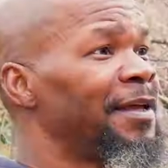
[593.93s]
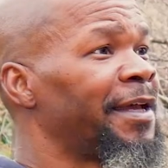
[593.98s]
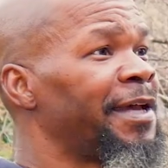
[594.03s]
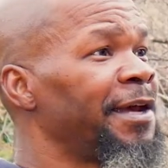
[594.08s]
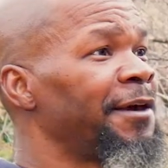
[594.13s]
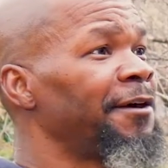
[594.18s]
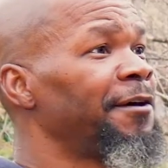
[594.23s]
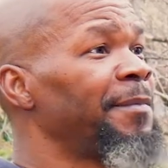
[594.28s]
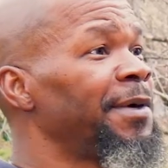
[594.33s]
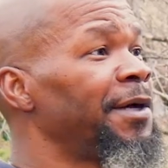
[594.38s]

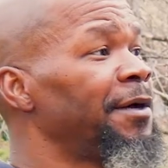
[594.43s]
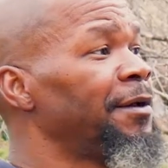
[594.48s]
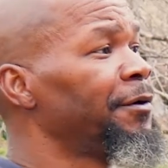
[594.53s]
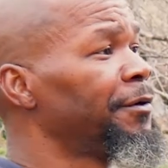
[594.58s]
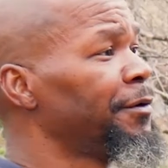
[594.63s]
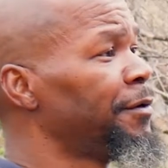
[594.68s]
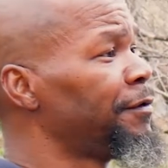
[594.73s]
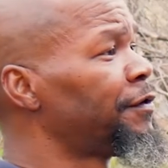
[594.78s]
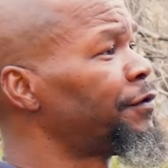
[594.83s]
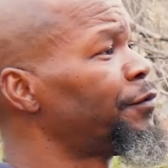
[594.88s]
caramel
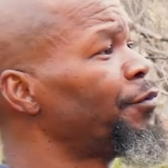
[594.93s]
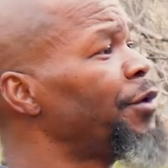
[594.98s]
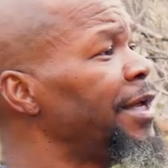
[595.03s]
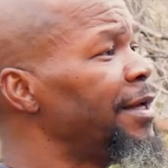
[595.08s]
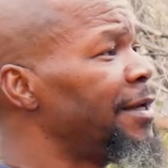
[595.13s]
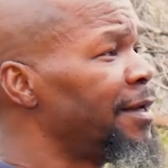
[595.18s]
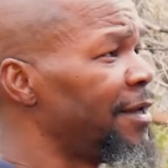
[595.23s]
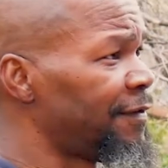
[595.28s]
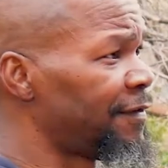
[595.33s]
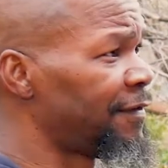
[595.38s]
or the
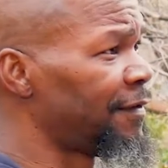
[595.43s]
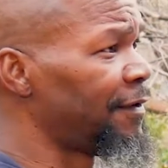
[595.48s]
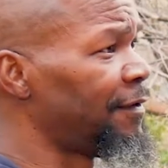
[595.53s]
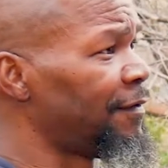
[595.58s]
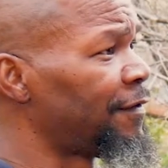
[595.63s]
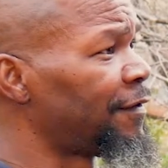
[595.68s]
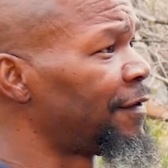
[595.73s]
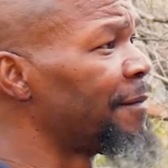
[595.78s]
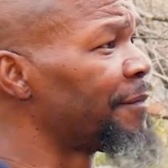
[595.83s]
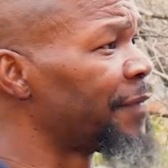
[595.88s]
sweetness,
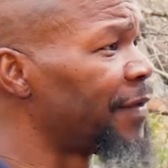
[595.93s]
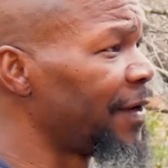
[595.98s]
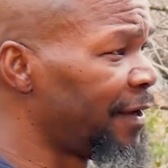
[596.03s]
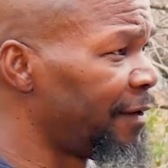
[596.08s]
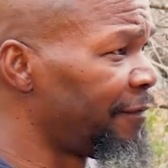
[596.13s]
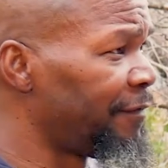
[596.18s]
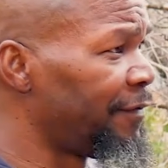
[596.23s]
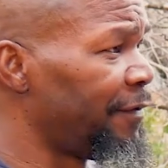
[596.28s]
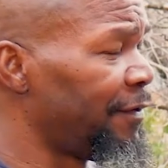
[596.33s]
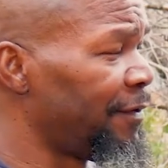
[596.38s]
something
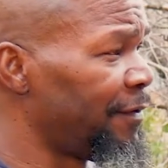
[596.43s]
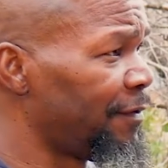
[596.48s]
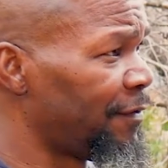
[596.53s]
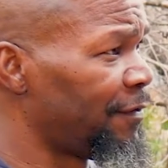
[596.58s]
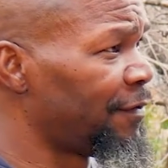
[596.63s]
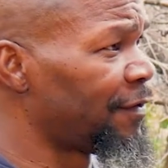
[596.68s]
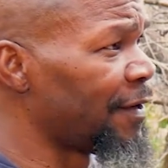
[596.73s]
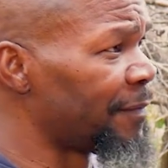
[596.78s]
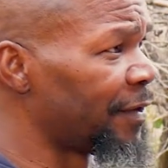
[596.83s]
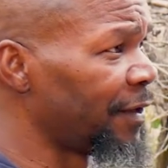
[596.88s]

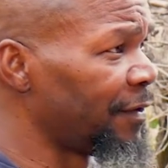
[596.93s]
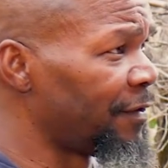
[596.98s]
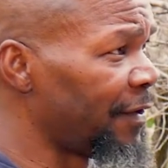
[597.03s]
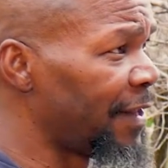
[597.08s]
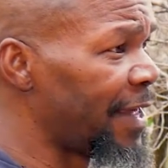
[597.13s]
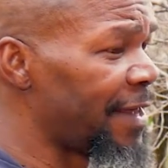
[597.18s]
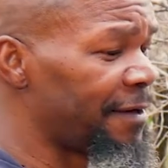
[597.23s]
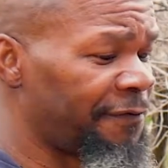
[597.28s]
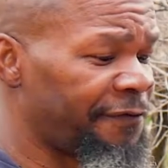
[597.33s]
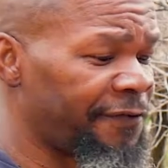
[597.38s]
to
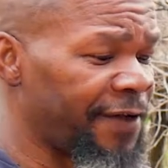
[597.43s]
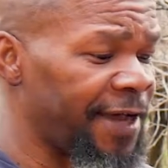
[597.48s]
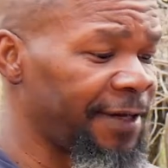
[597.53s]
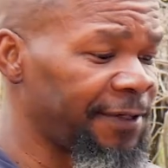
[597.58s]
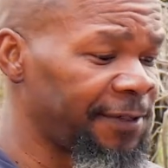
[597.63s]
that effect.